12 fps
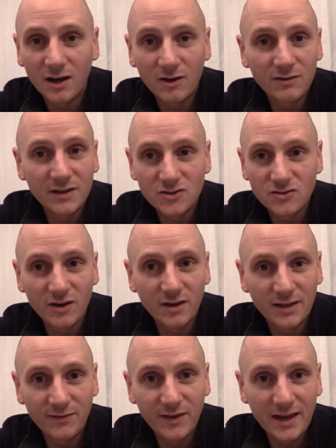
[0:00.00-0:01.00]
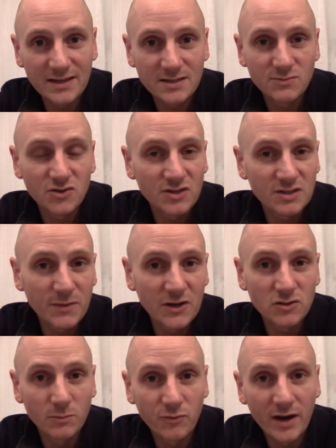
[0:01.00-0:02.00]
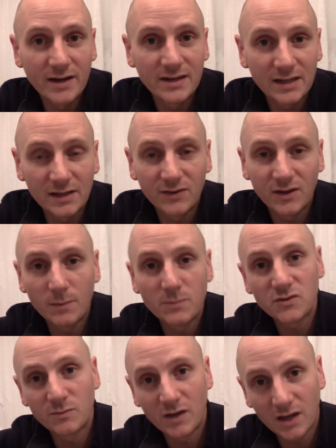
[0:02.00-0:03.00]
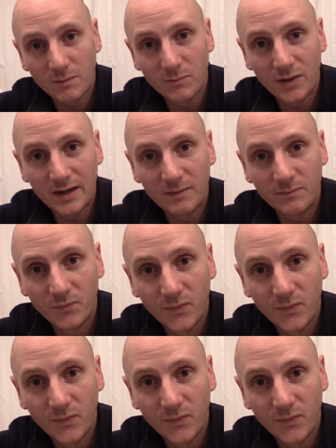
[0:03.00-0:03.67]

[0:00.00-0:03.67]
lorry, truck, if it has some sort of special branding, if it comes from a company.